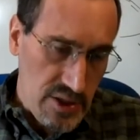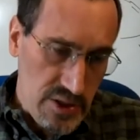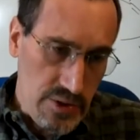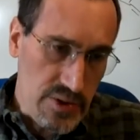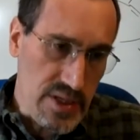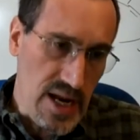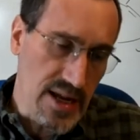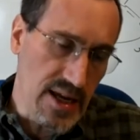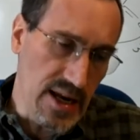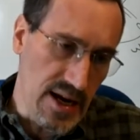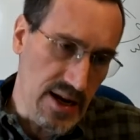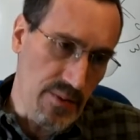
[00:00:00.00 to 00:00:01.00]
you take
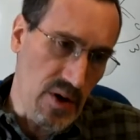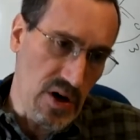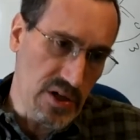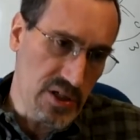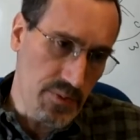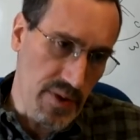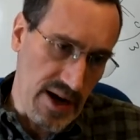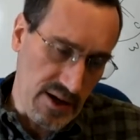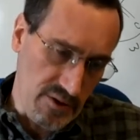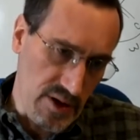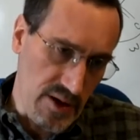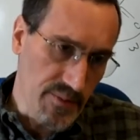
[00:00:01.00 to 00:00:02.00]
an NMR
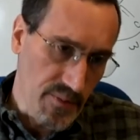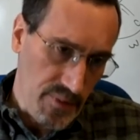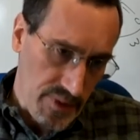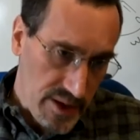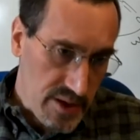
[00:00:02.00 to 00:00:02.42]
spectrum,